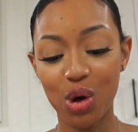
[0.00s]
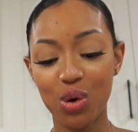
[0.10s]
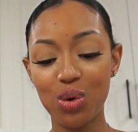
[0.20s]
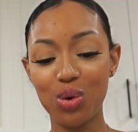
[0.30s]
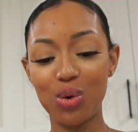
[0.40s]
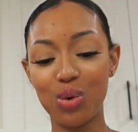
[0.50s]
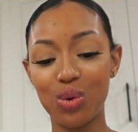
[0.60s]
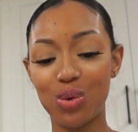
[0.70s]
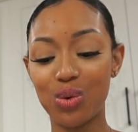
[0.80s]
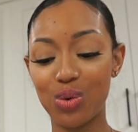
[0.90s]

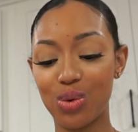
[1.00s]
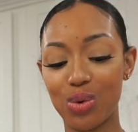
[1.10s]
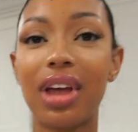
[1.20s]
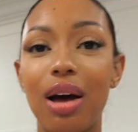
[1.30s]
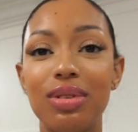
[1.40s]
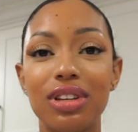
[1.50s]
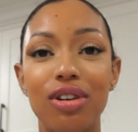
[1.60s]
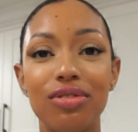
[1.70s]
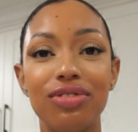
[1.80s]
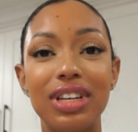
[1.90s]
Ooh, I was
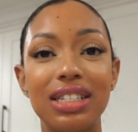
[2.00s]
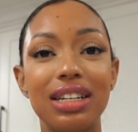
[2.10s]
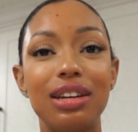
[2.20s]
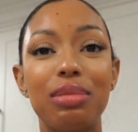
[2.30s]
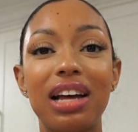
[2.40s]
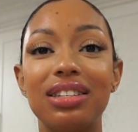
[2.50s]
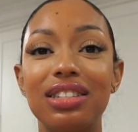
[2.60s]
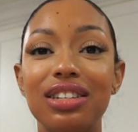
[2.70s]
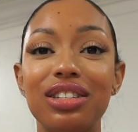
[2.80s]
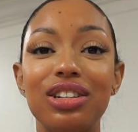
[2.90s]
over visiting my
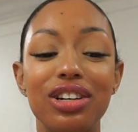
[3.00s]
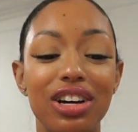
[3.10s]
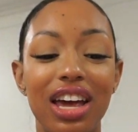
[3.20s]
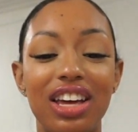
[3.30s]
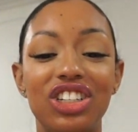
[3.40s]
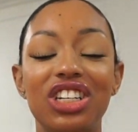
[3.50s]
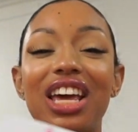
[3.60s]
sister and she